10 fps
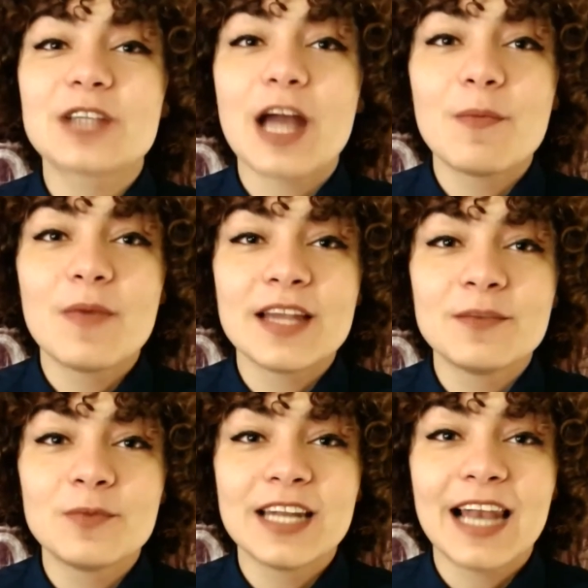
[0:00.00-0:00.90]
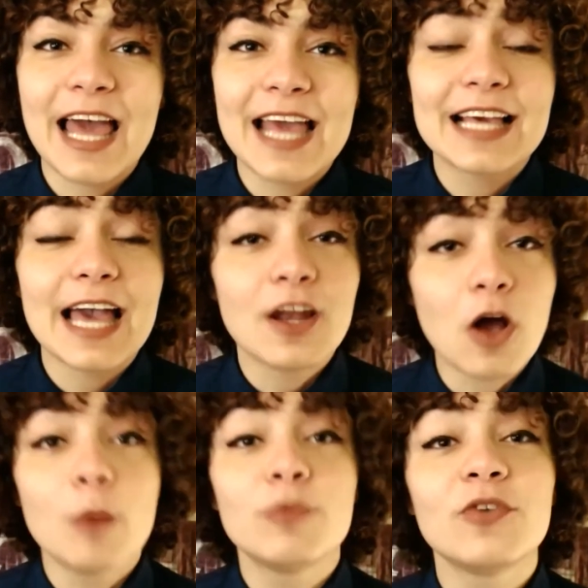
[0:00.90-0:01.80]
subscribe and put a like, and
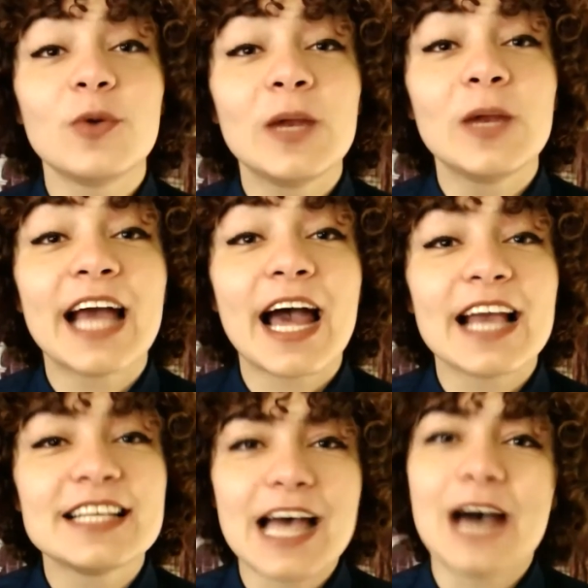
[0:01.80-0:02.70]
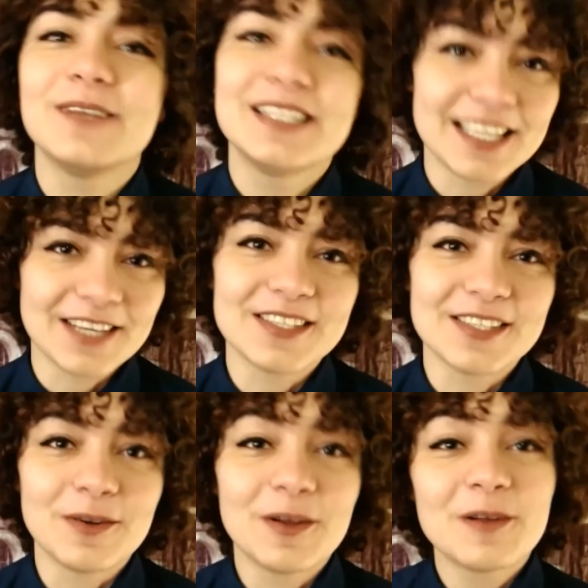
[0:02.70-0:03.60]
hopefully guys, I will see you
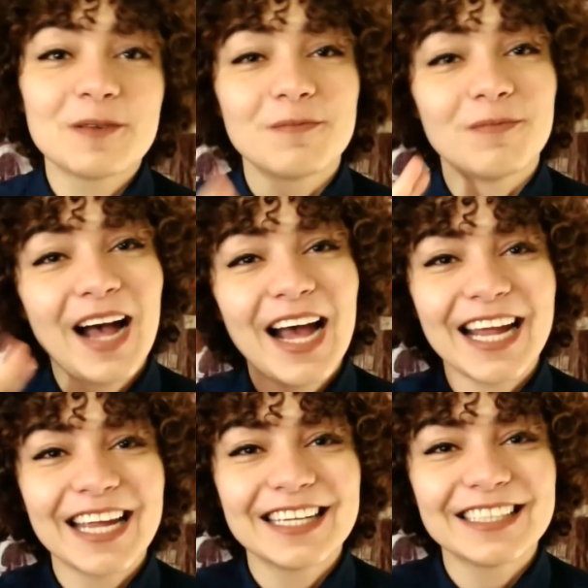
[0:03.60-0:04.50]
soon. Bye!